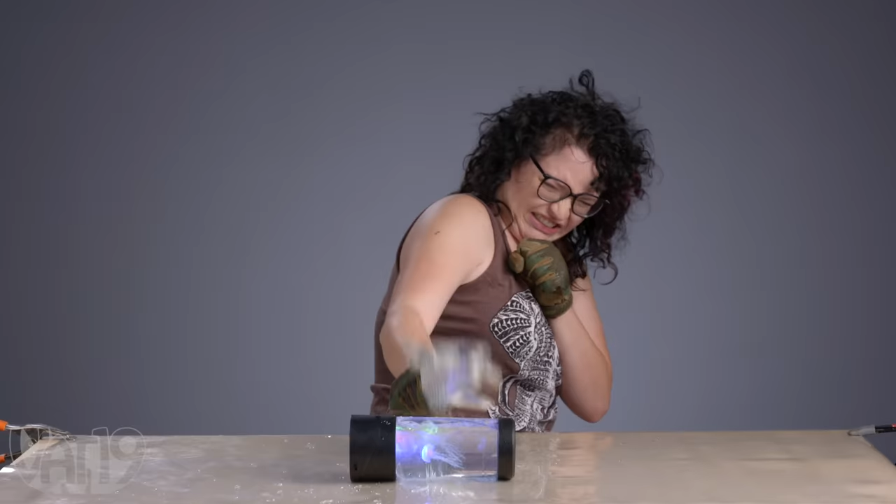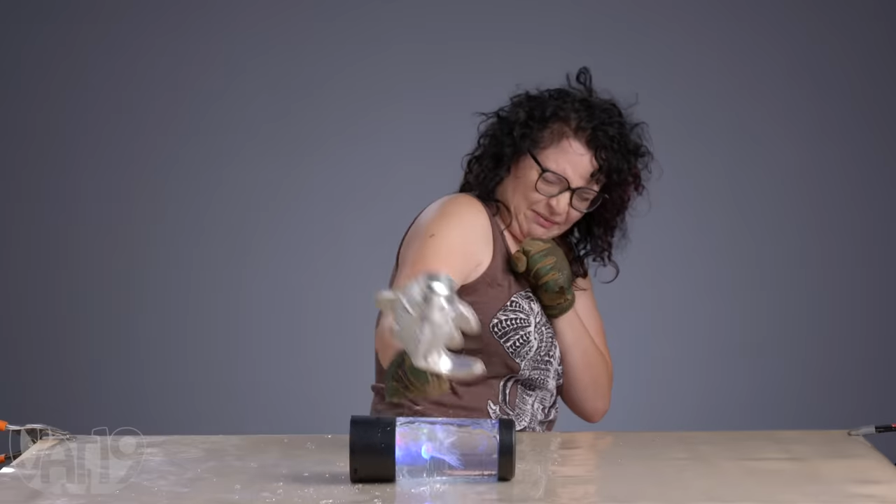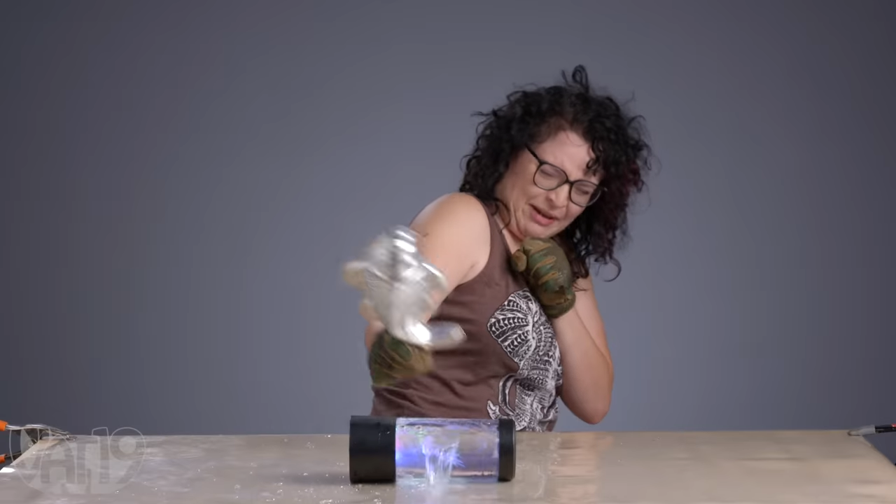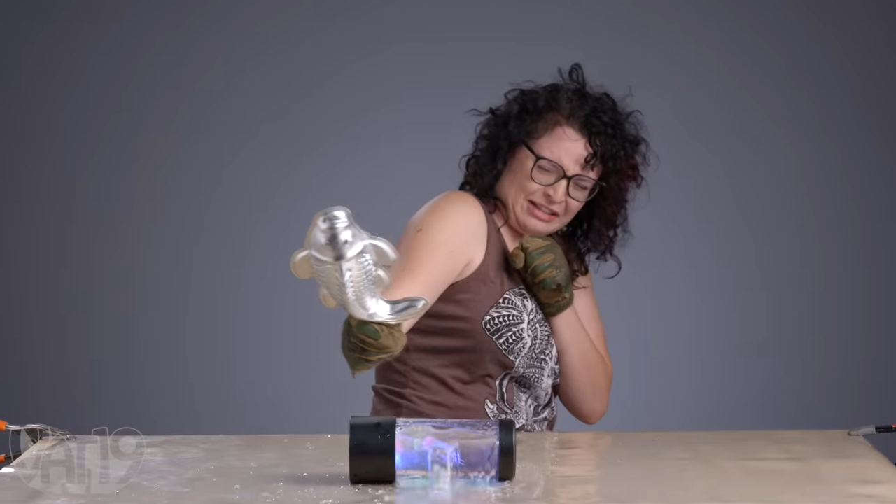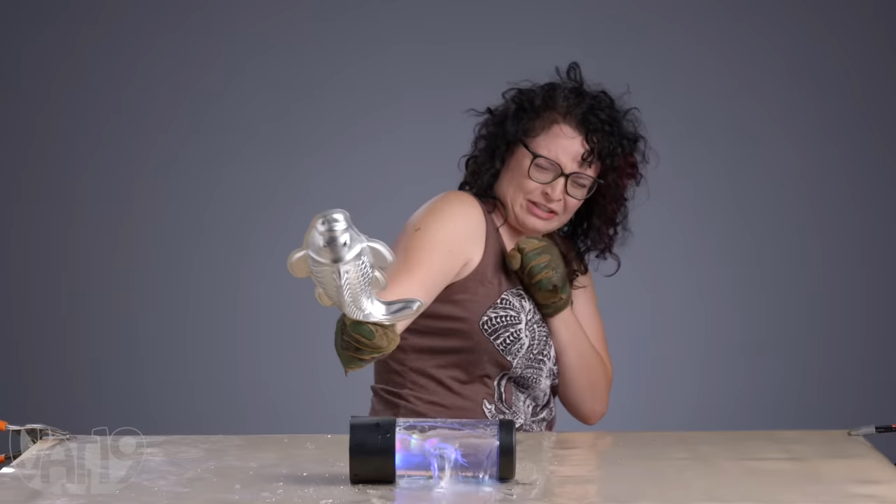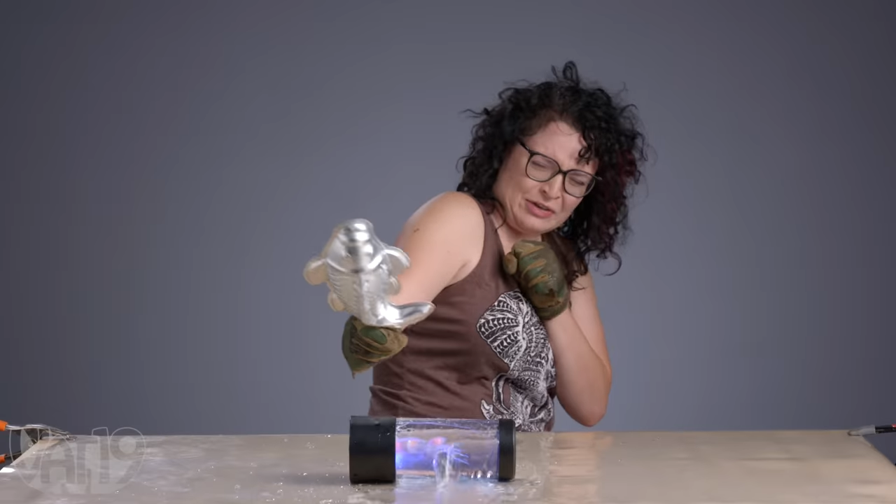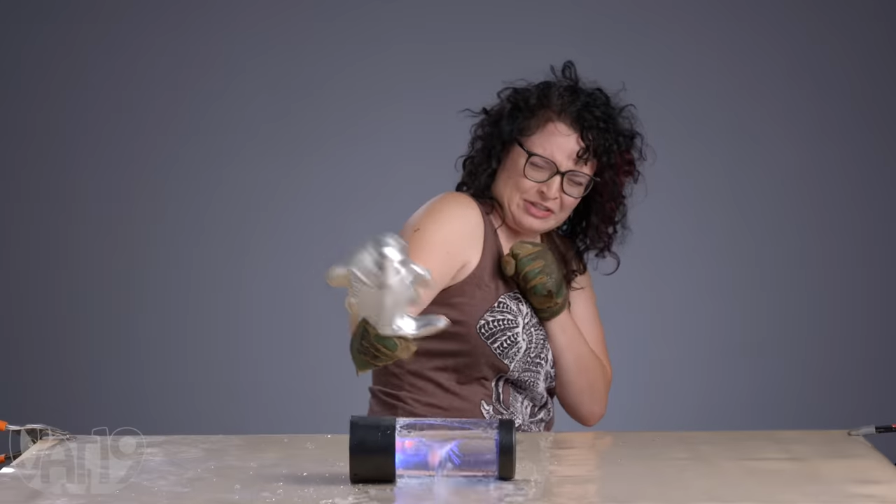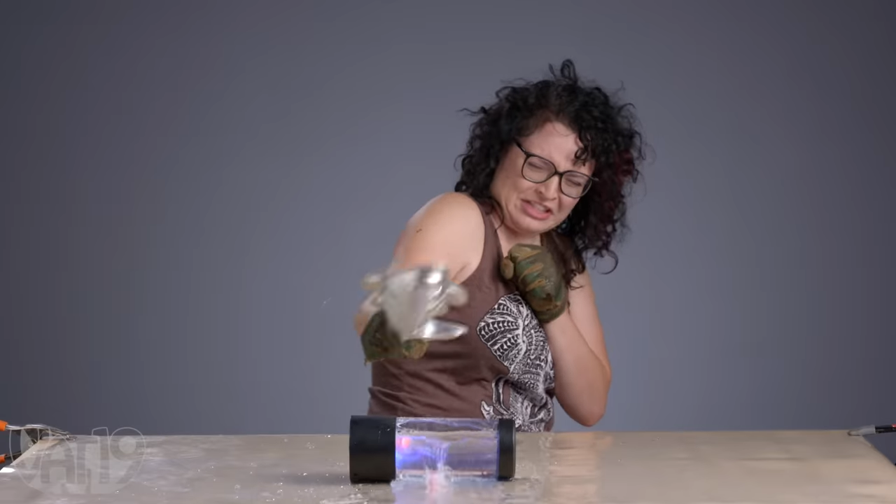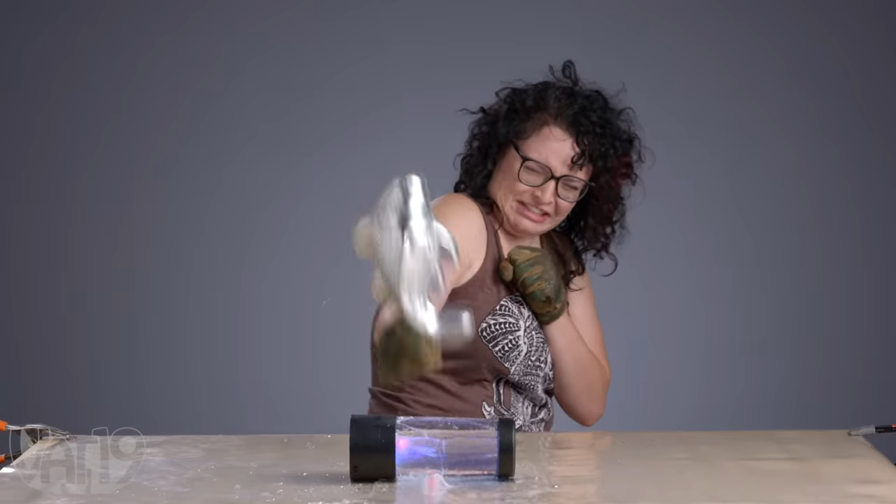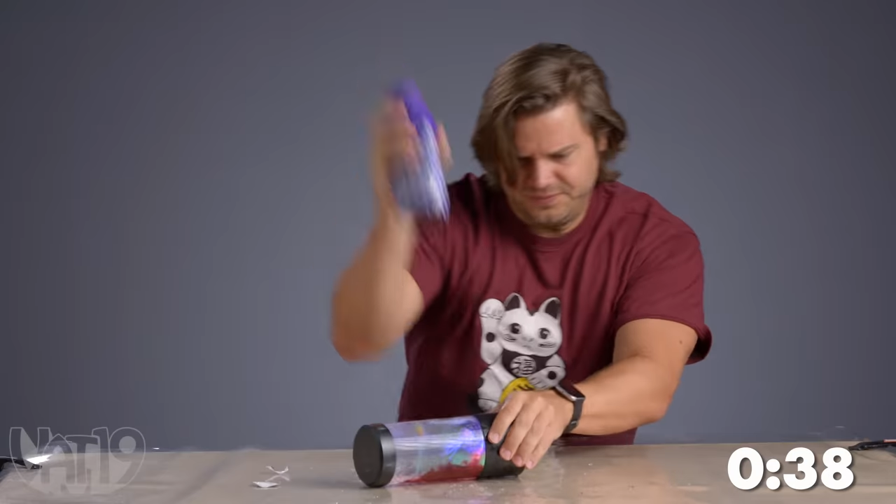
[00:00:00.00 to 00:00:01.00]
I'm making
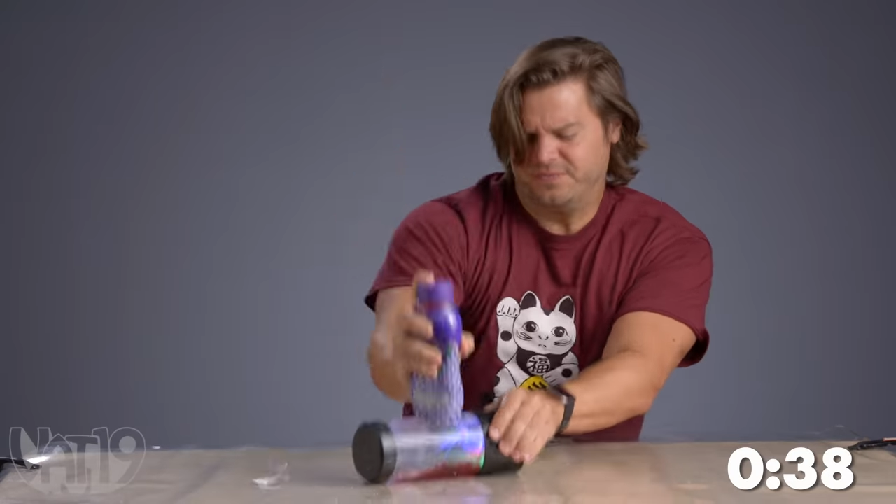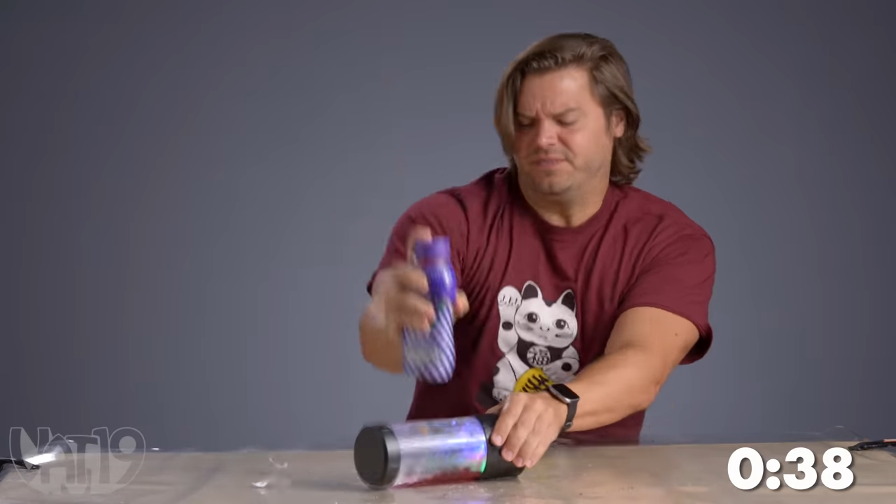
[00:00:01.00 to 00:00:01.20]
sushi!